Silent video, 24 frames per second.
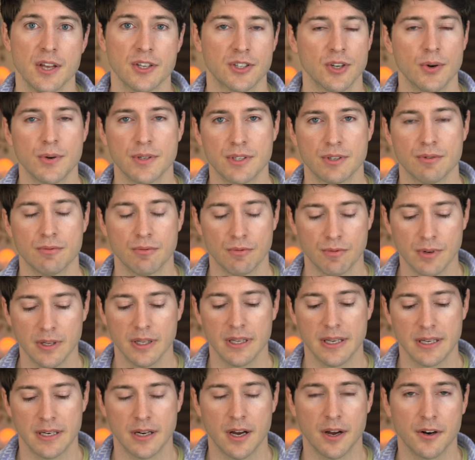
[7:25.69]
so it's
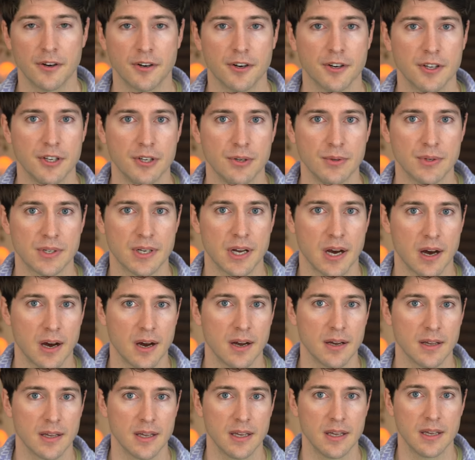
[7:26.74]
really an underused
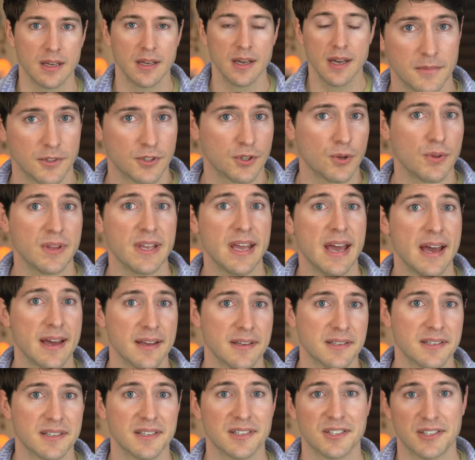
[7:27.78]
hotkey. So the
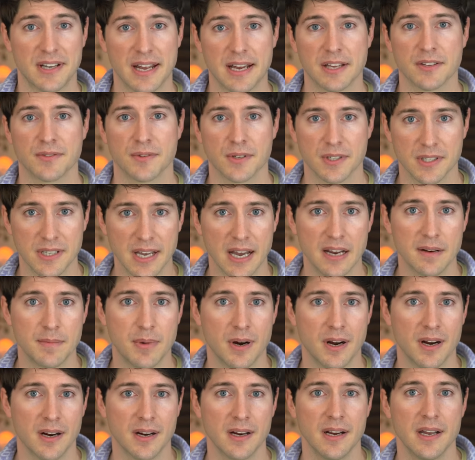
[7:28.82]
S stands for
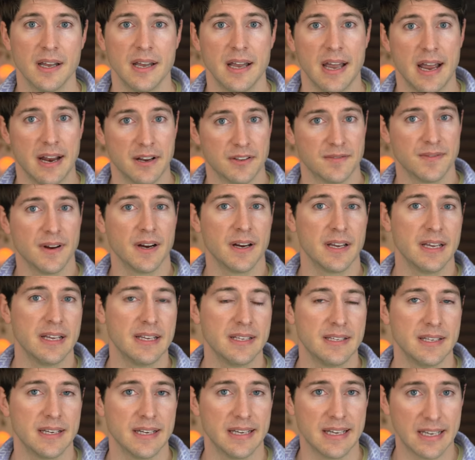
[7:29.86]
sidebar, and it's very
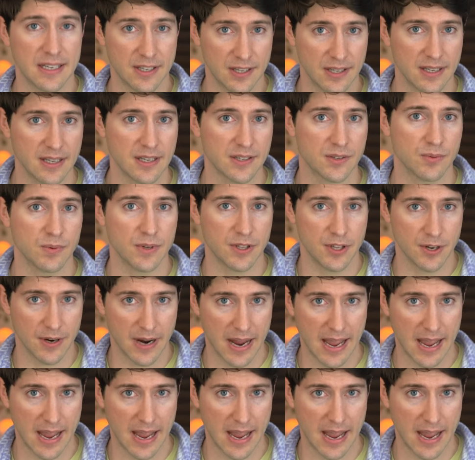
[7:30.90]
easy to get to this with your